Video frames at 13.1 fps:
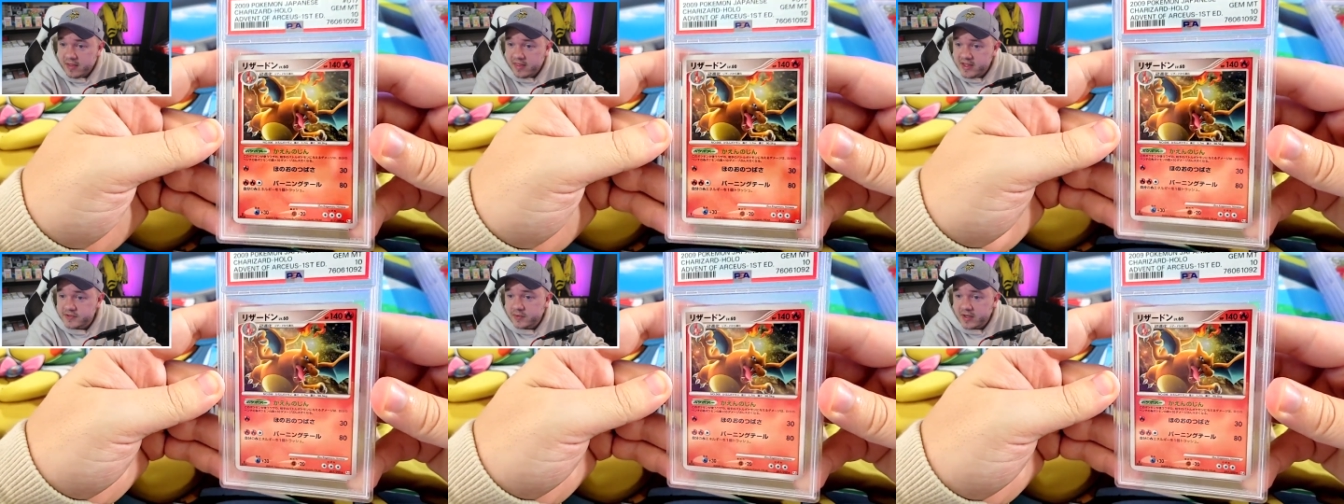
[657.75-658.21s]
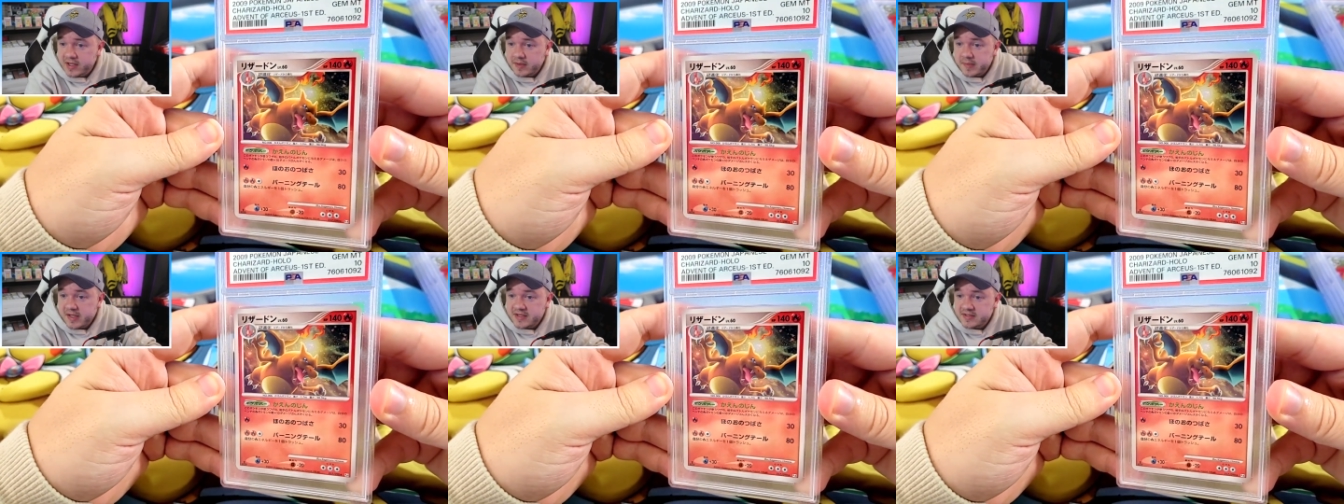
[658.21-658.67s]
This one got
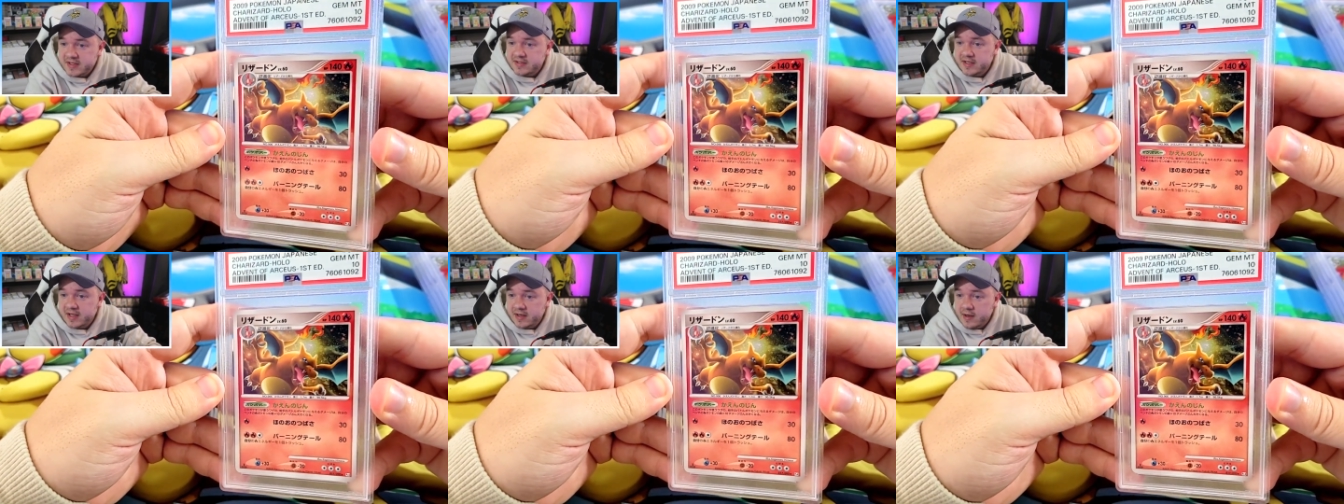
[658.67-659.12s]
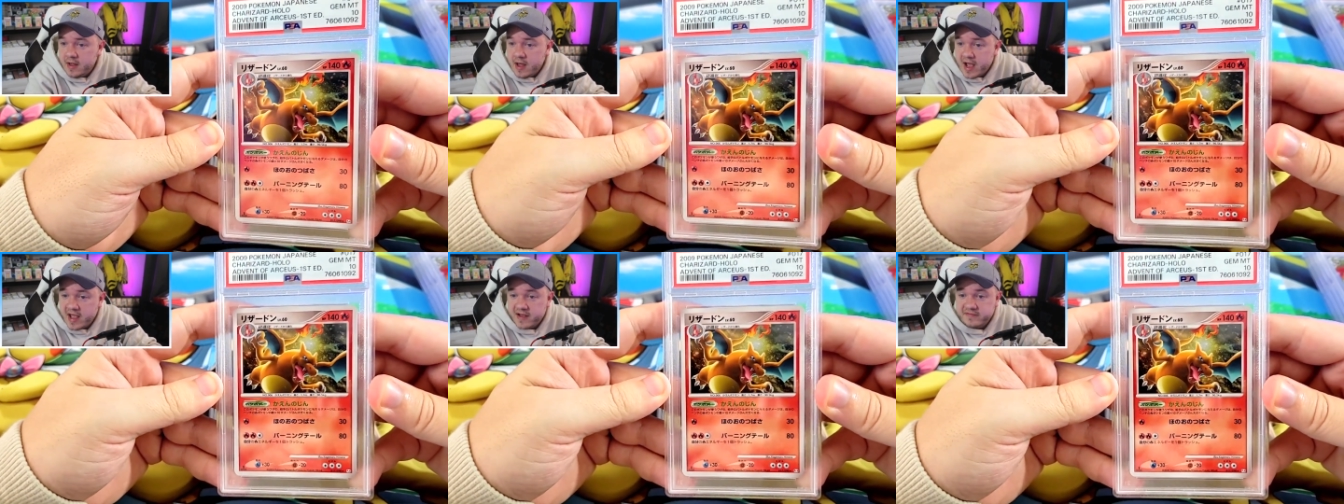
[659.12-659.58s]
the PSA 10.
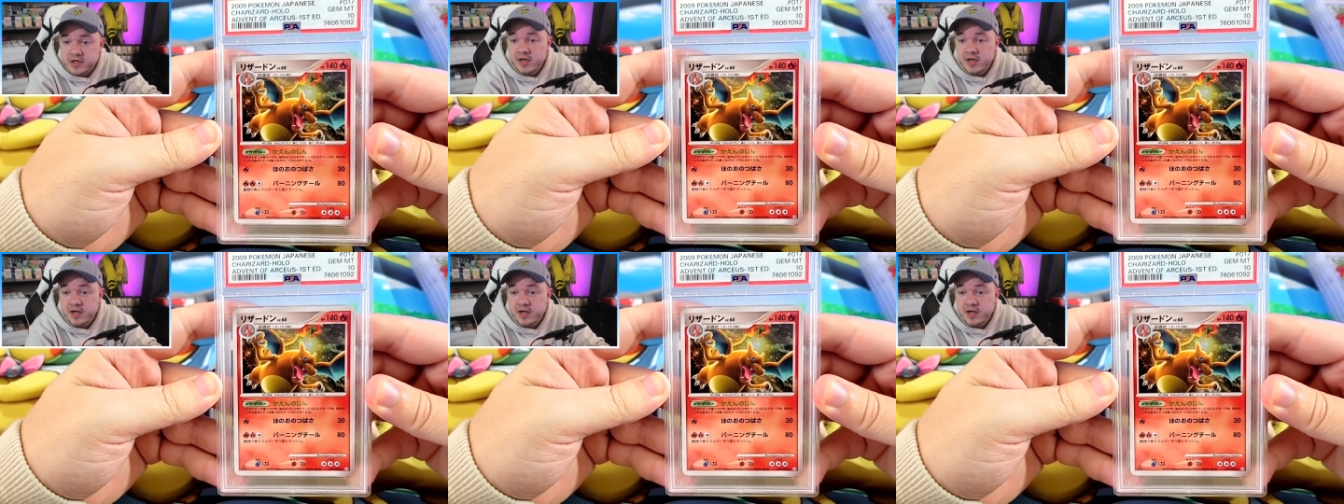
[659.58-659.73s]
I have